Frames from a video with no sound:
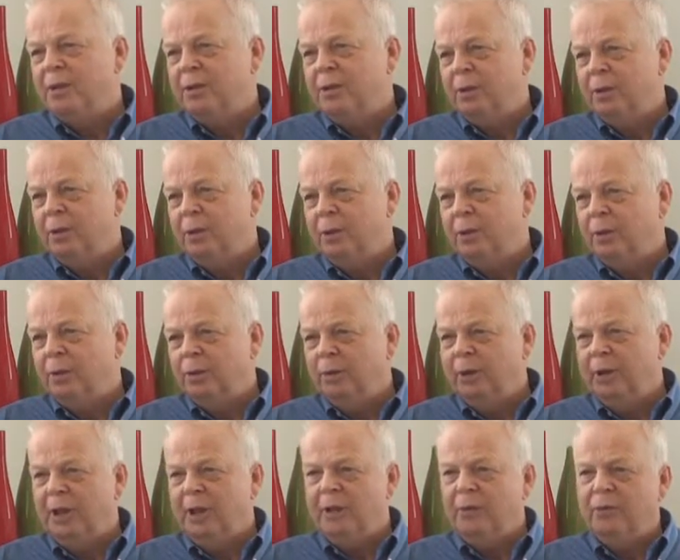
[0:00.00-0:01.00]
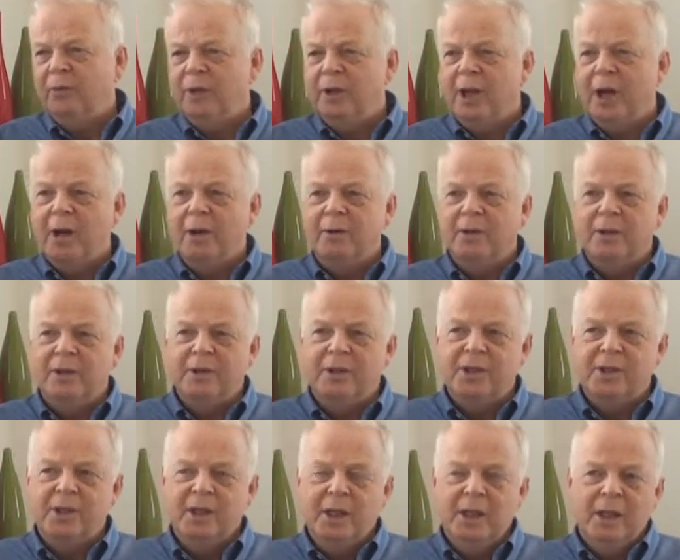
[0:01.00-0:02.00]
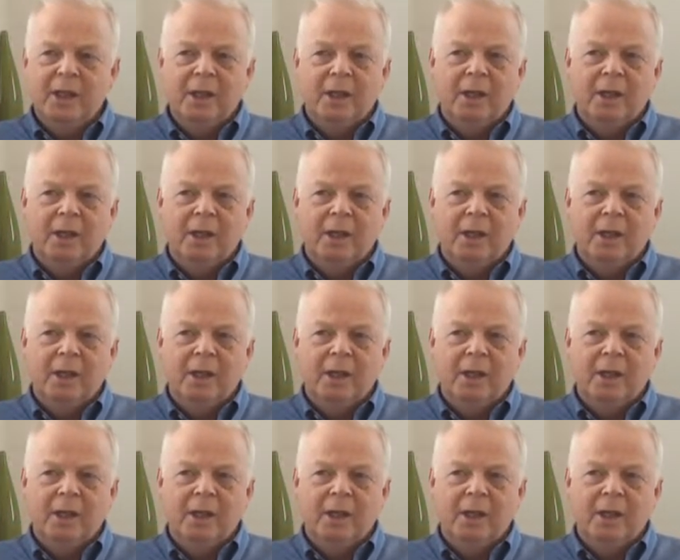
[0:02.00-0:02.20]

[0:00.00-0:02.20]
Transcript: to give the owners